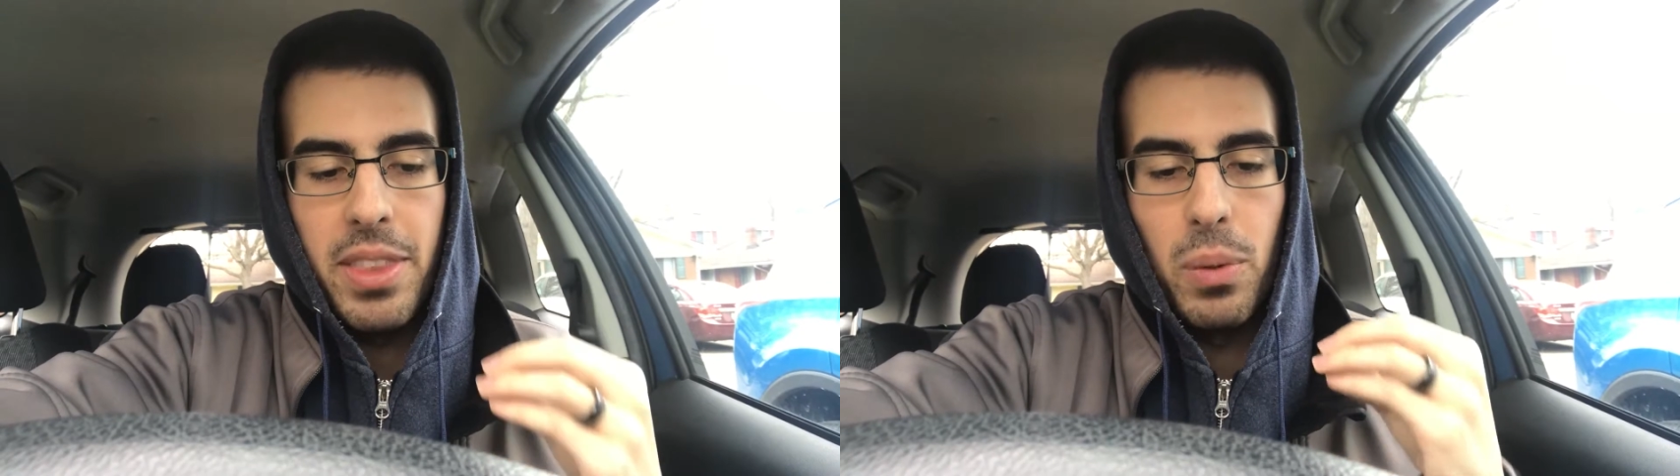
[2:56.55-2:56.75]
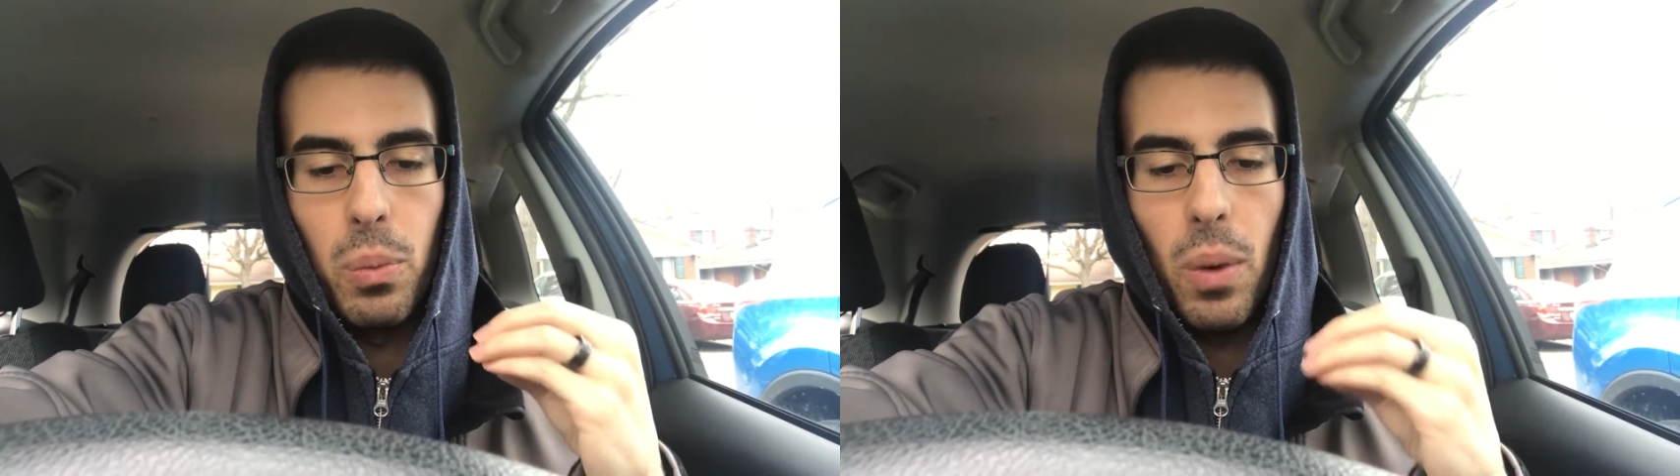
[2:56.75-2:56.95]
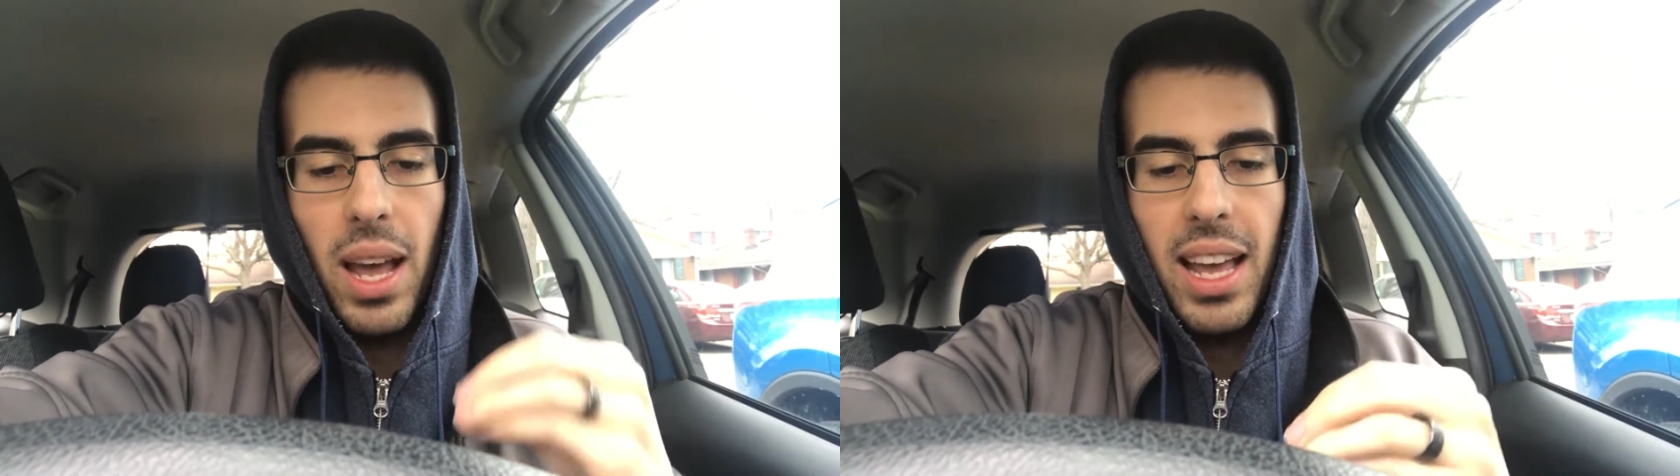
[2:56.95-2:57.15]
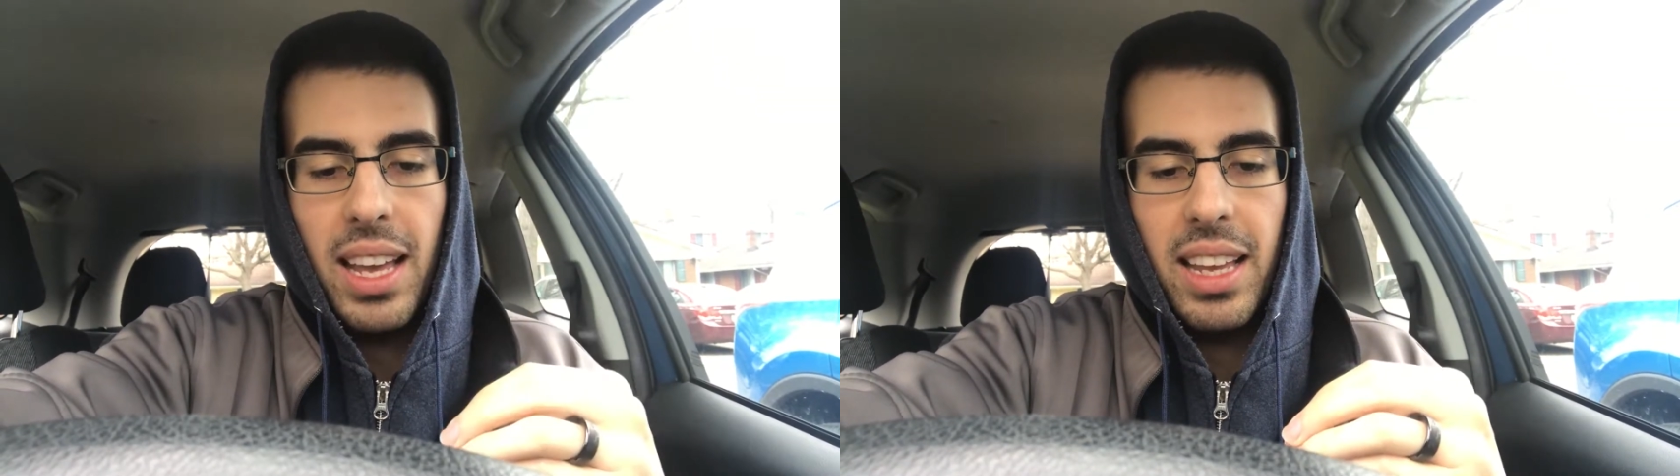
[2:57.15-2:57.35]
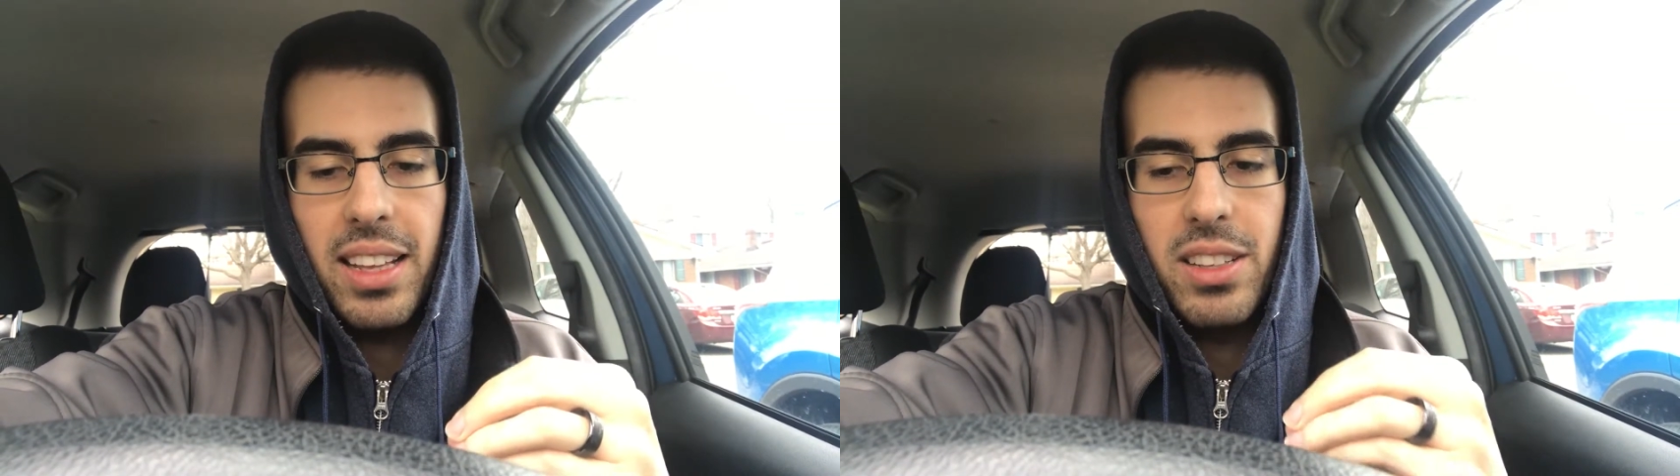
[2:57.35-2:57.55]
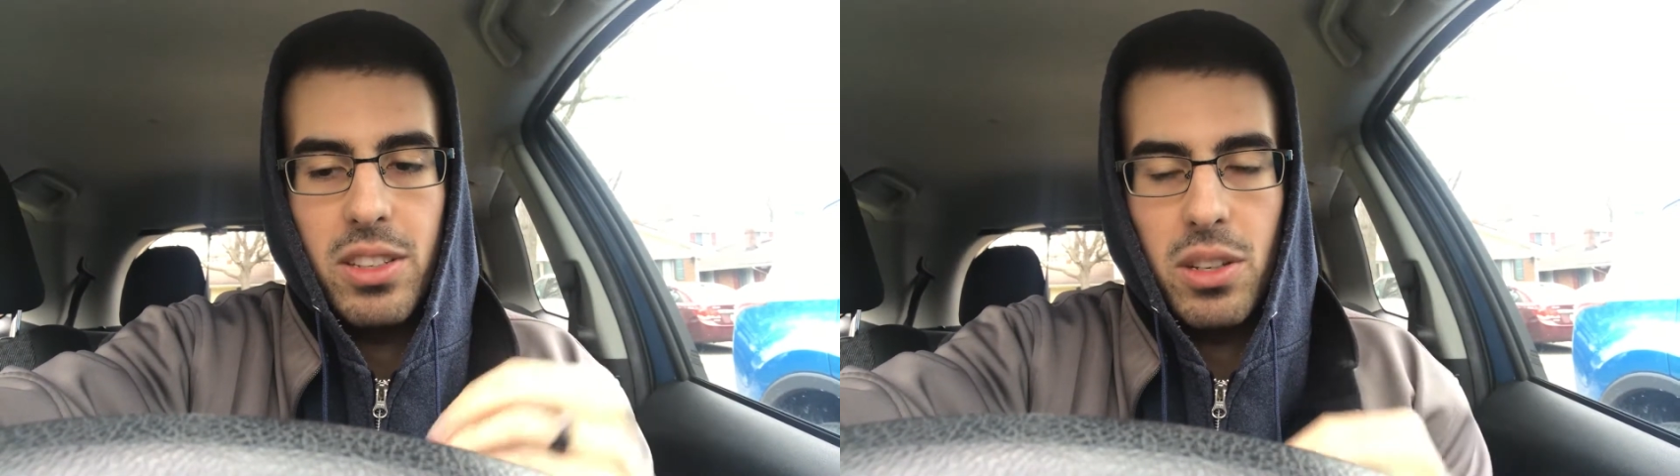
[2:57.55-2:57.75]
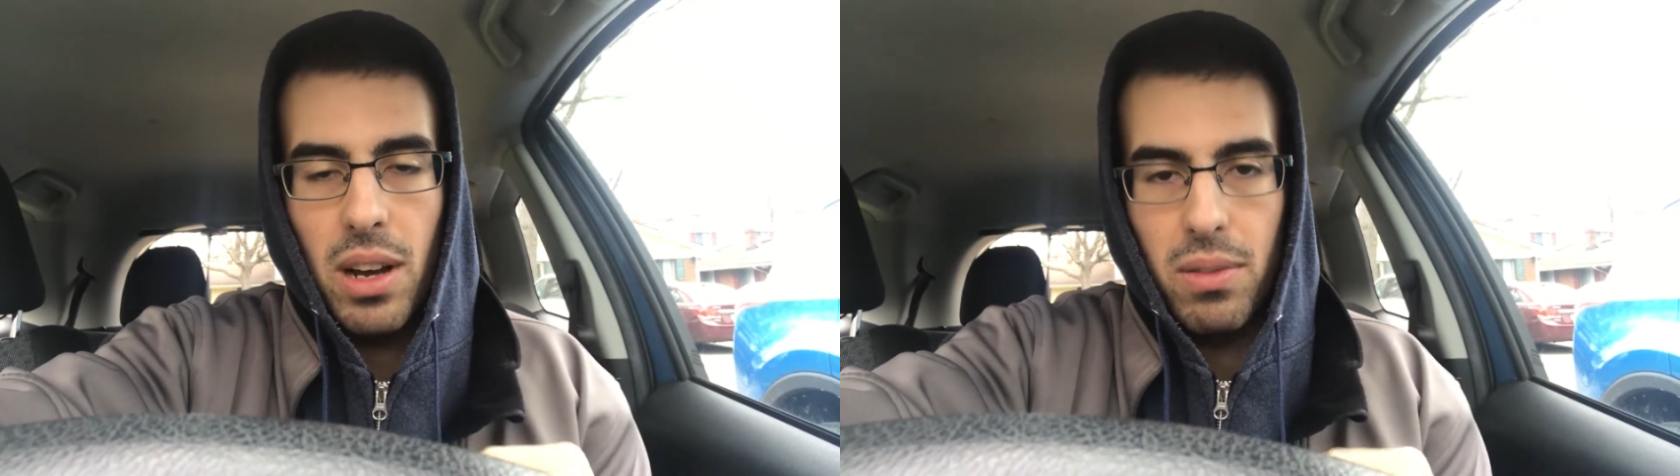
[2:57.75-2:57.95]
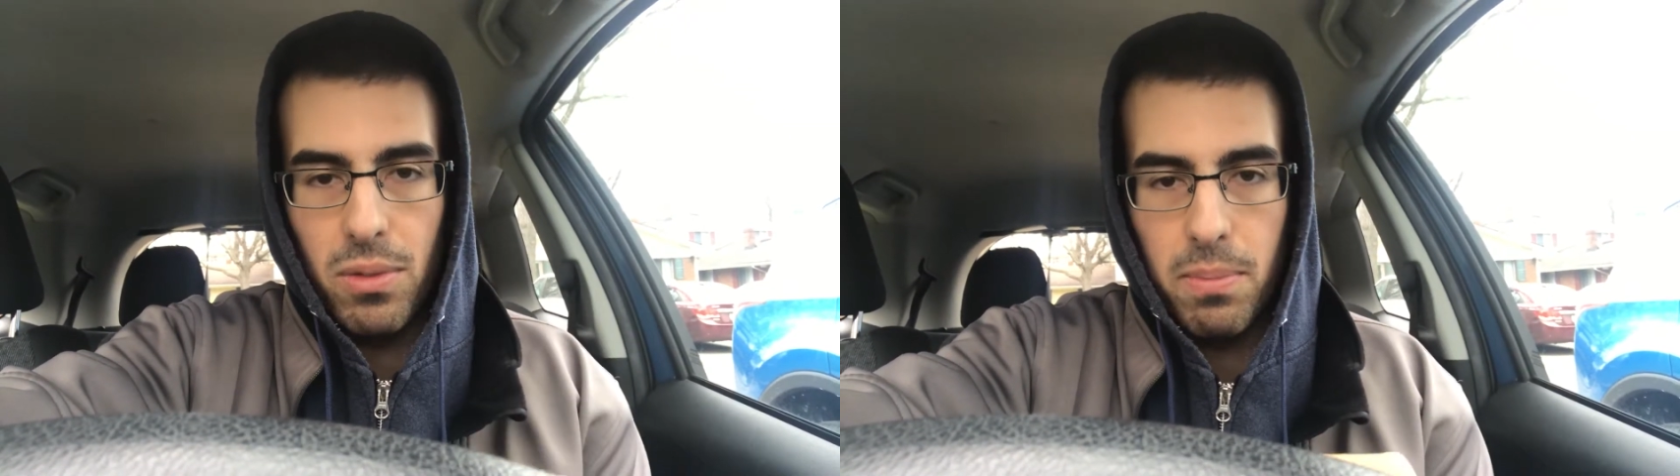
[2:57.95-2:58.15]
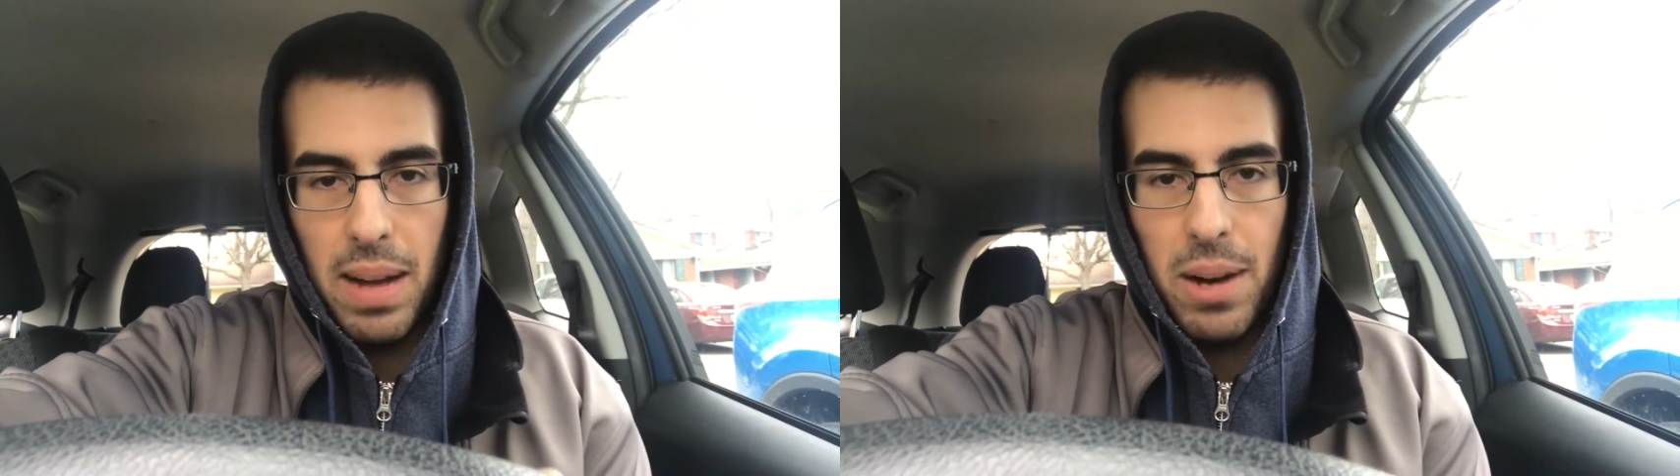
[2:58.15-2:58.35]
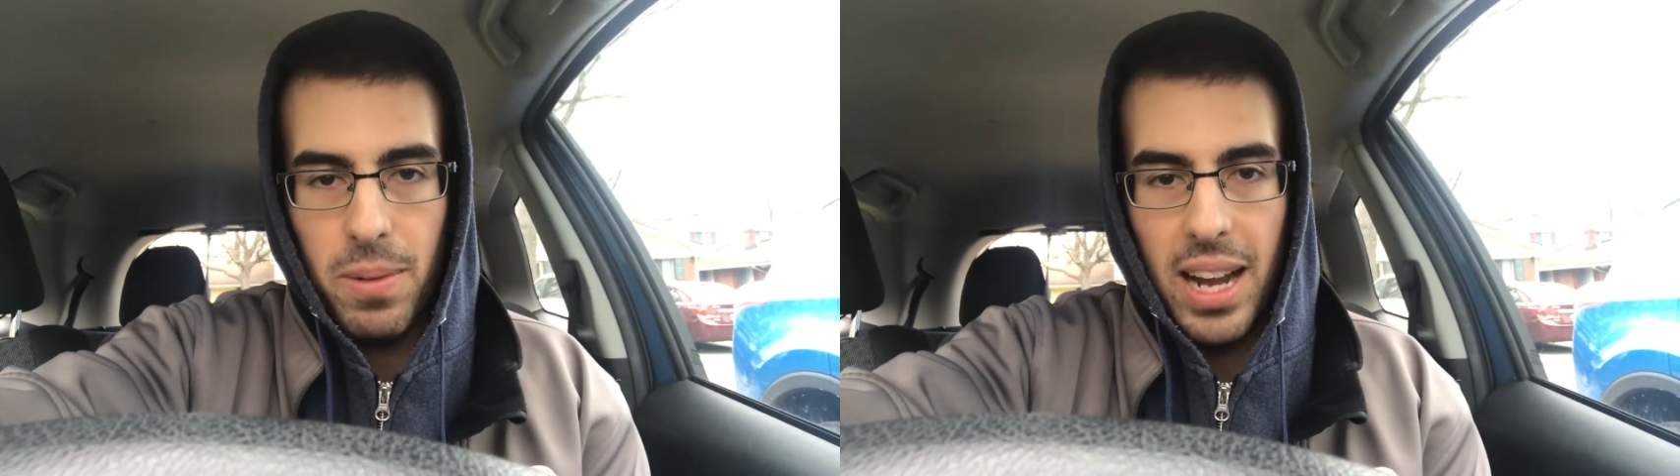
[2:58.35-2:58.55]
way of
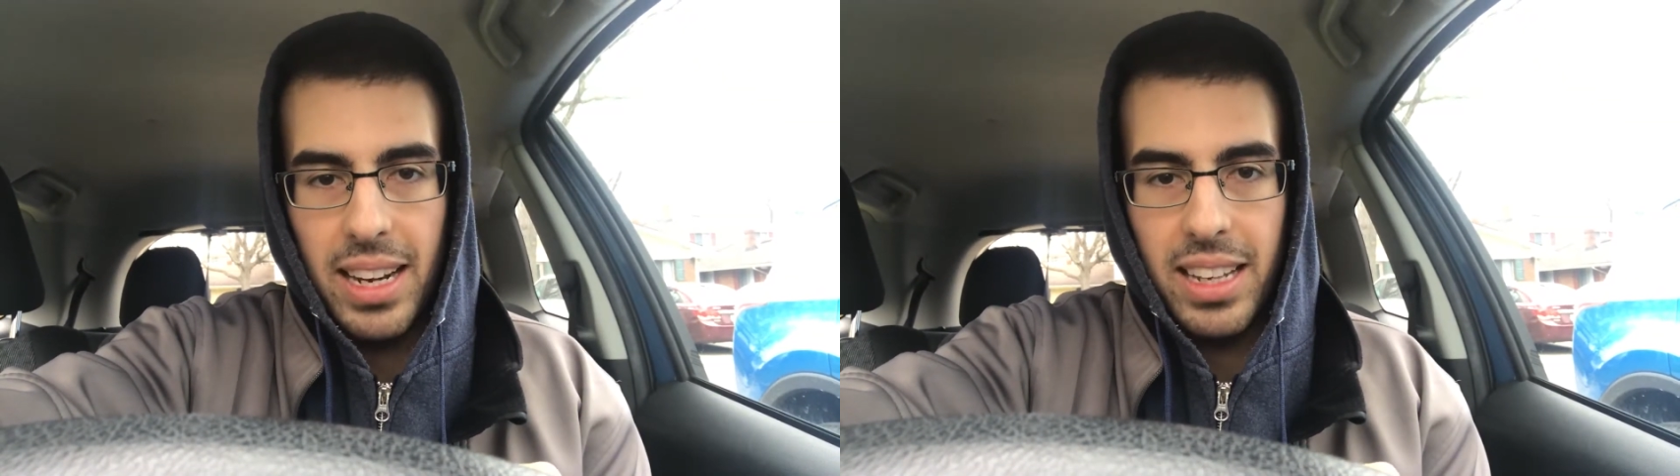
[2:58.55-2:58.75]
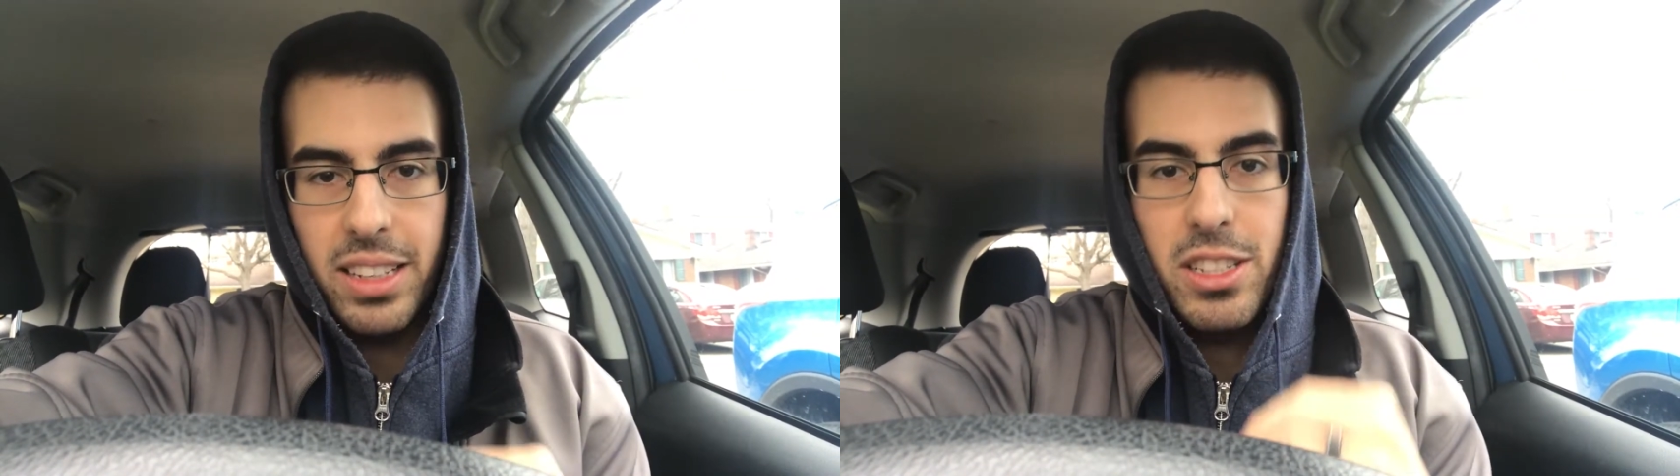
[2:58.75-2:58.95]
my writing